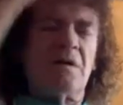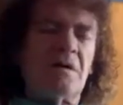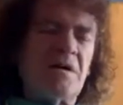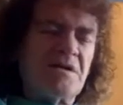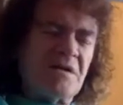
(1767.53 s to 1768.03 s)

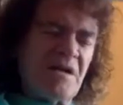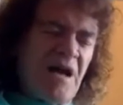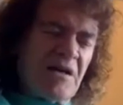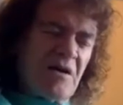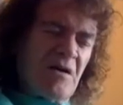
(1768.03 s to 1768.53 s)
it's
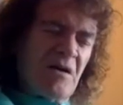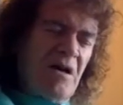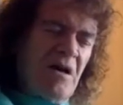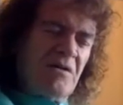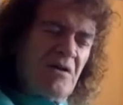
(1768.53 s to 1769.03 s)
like
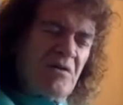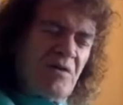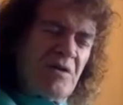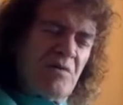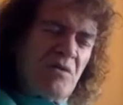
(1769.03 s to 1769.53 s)
an
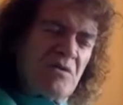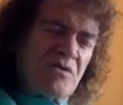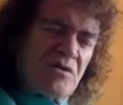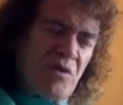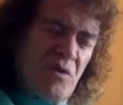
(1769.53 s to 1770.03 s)
incredible
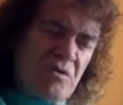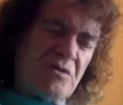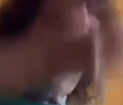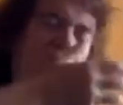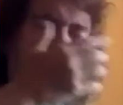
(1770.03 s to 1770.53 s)

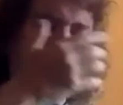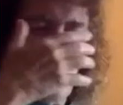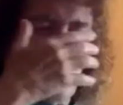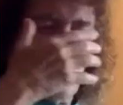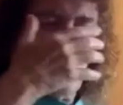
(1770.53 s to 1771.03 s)
source
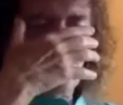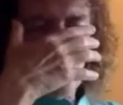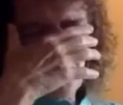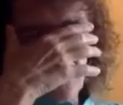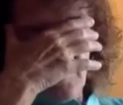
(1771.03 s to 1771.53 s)
of
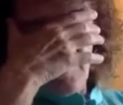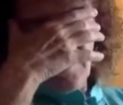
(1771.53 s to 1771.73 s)
water,